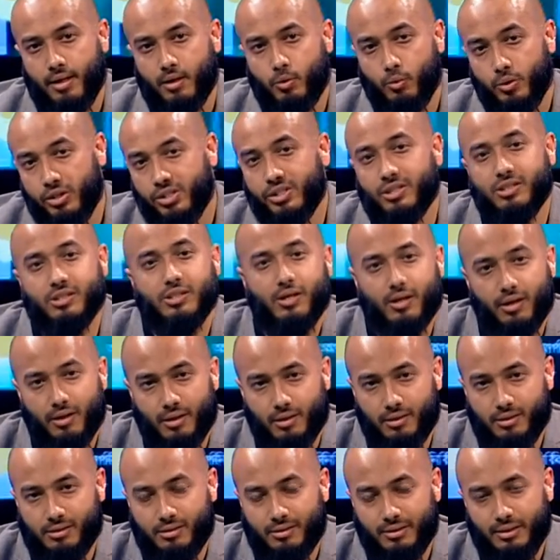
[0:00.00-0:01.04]
we just
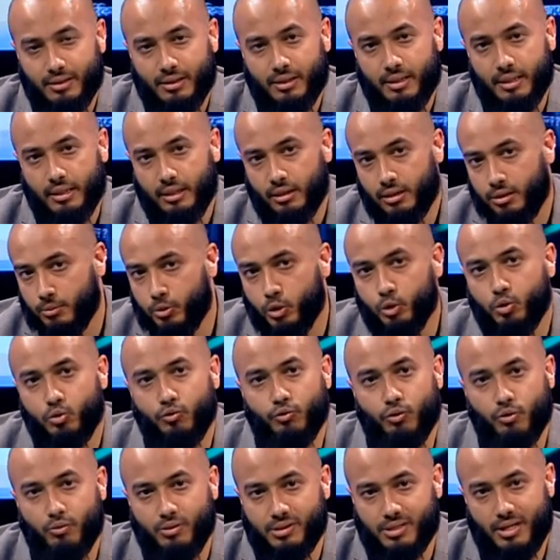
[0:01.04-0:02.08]
heard the
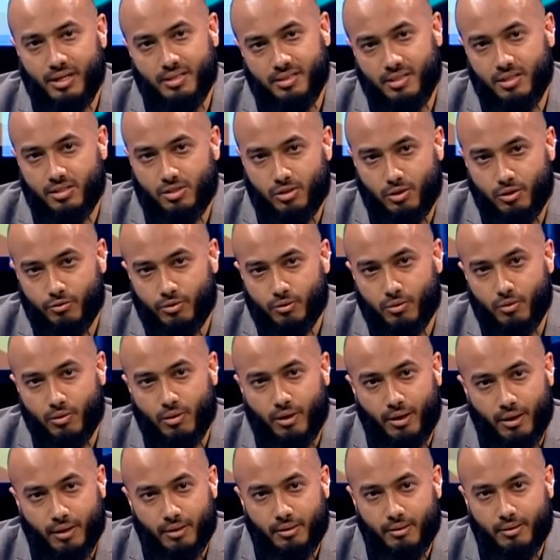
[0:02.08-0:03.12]
beautiful recitation of the
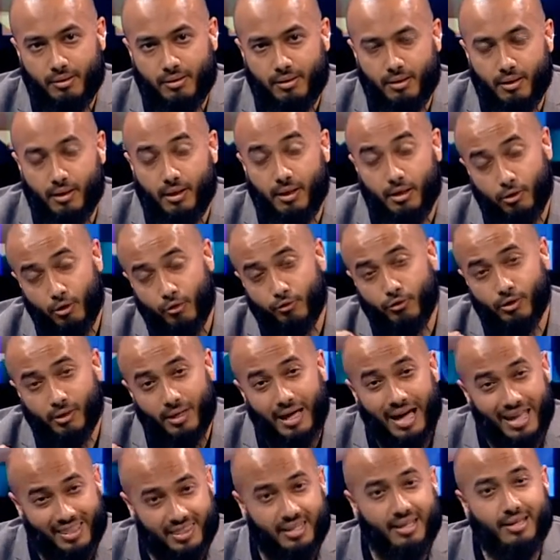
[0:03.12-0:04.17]
Quran, of the
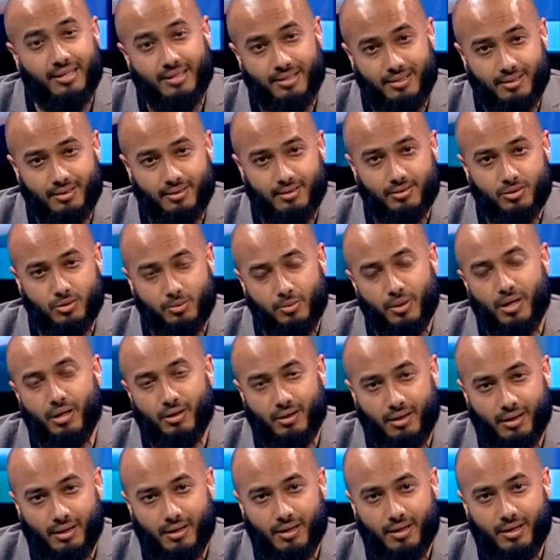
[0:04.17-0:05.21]
Adhan,
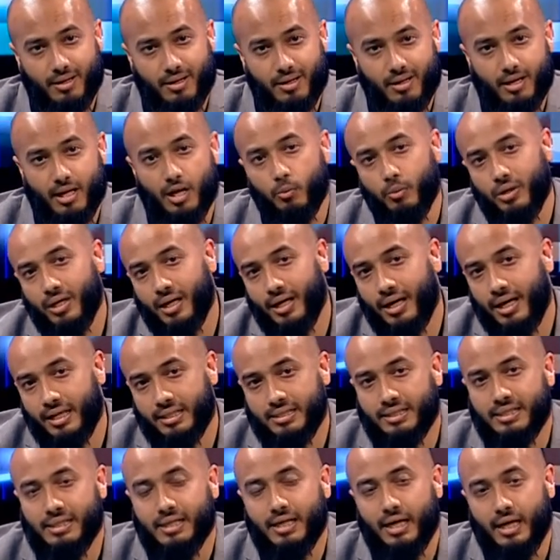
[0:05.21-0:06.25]
subhanAllah. And we had
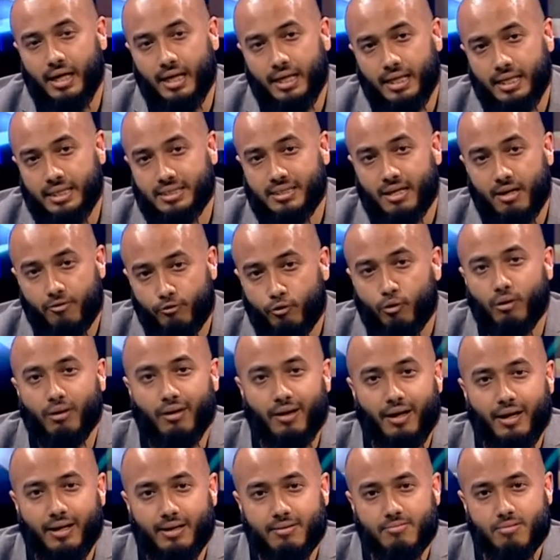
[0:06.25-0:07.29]

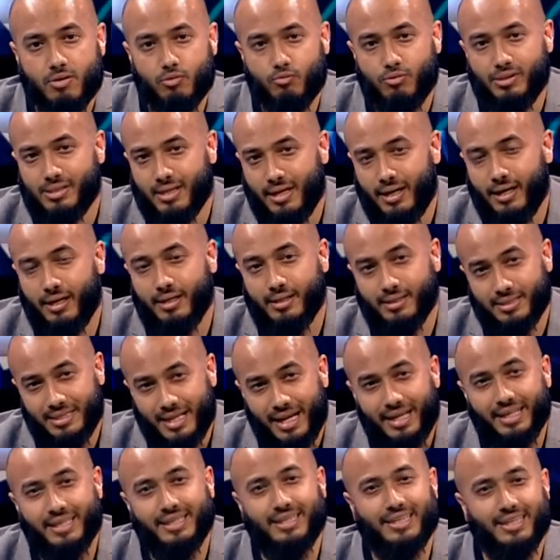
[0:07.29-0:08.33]
Saifullah
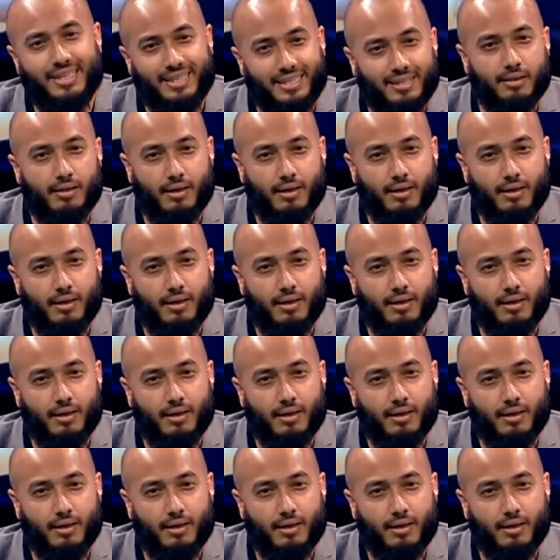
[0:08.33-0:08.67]
signing it in